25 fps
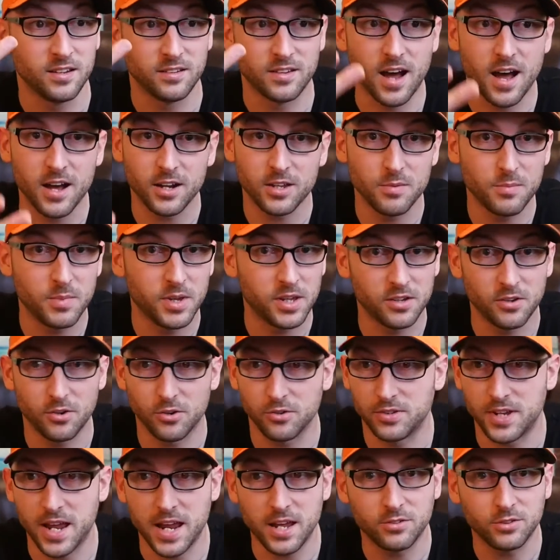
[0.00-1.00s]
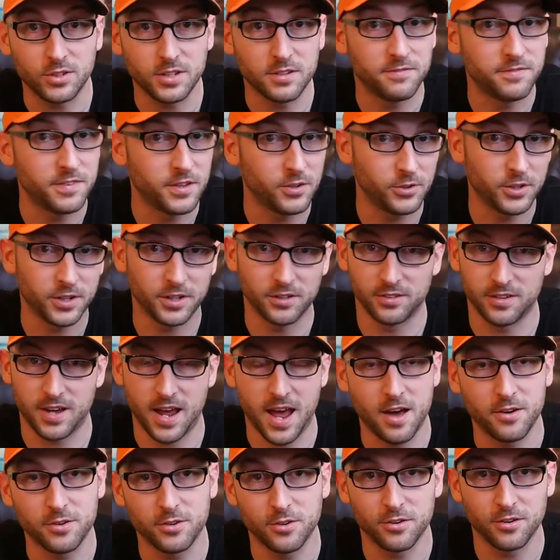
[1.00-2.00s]
Document your daily feelings of
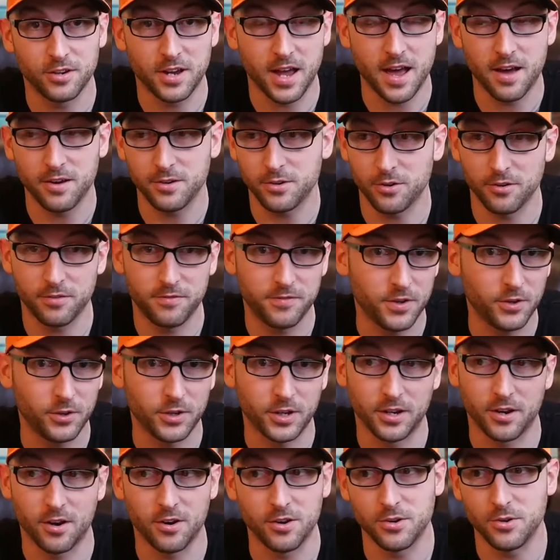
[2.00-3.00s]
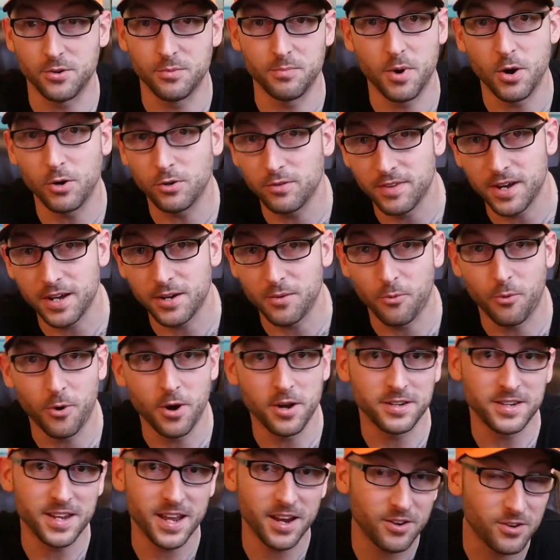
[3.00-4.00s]
how you're feeling. Are you motivated
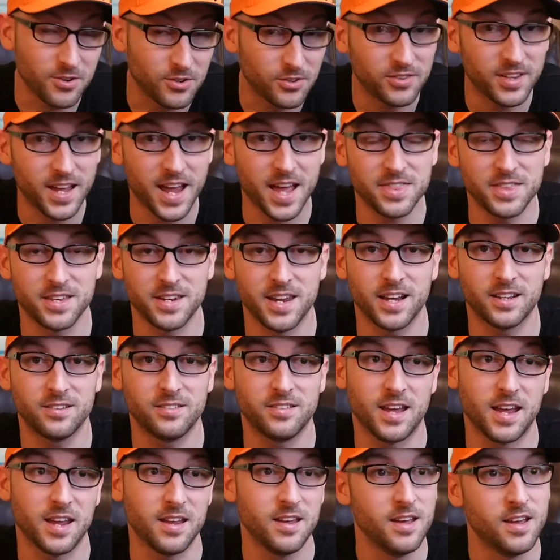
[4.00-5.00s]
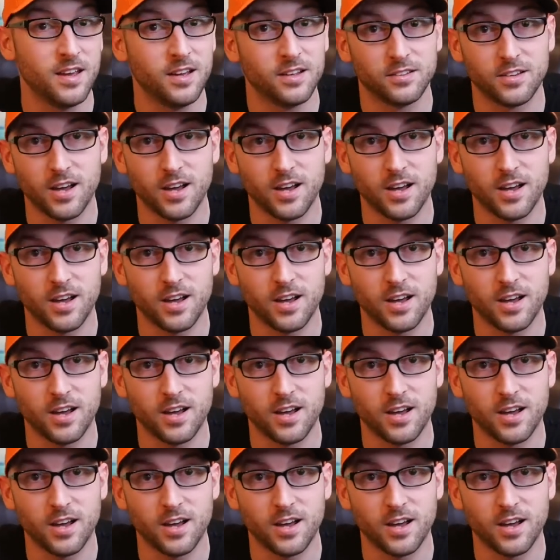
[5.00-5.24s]
one day? Are you sad the next day?